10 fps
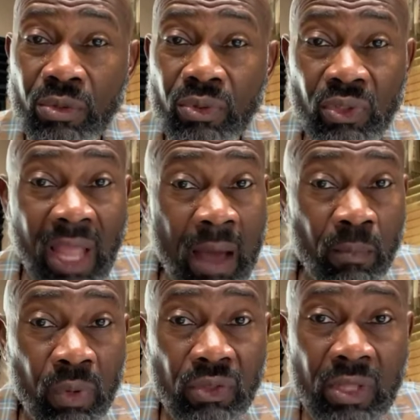Stop
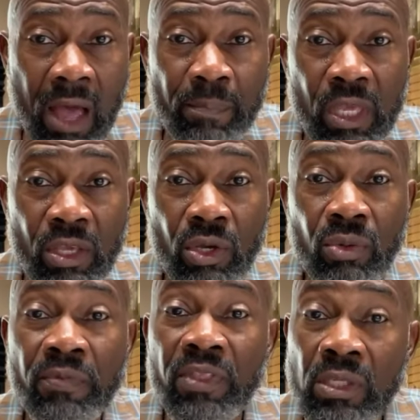what's stopping
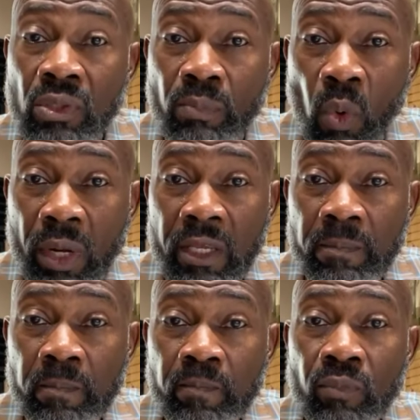you this morning.
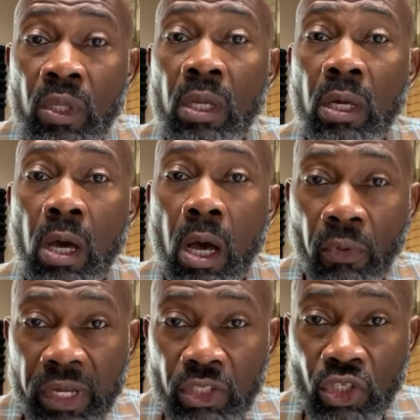
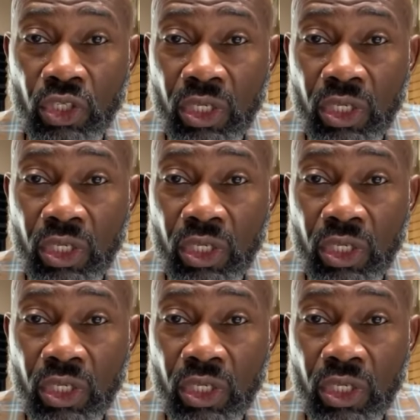Courage.